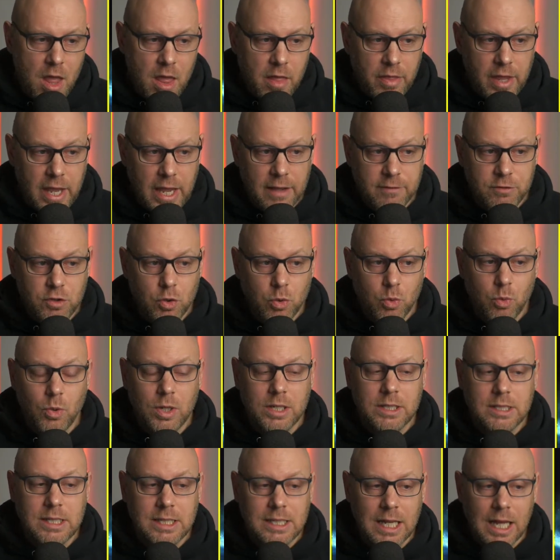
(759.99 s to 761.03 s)
They have
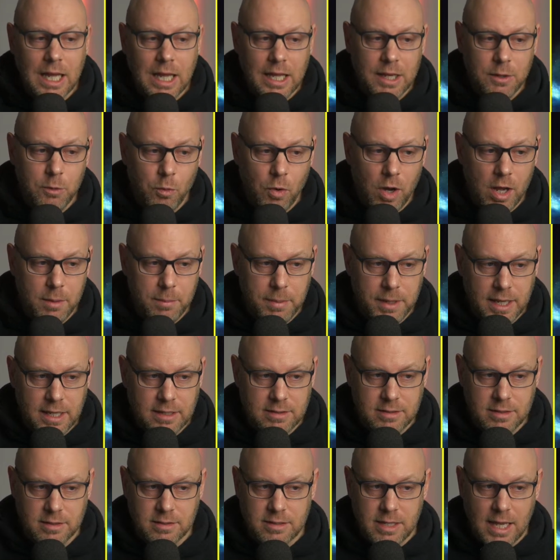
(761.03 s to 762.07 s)
29
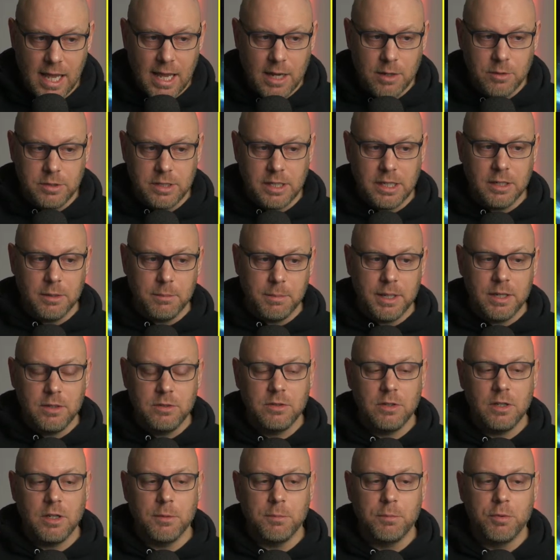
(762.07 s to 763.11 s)
YBSs out and
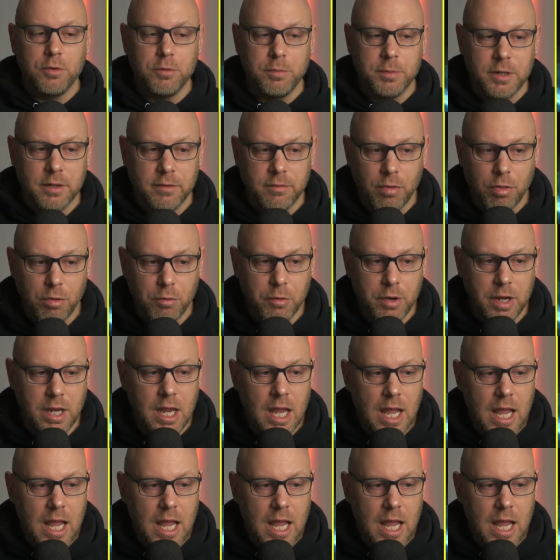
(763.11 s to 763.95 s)
about, an improvement of 3,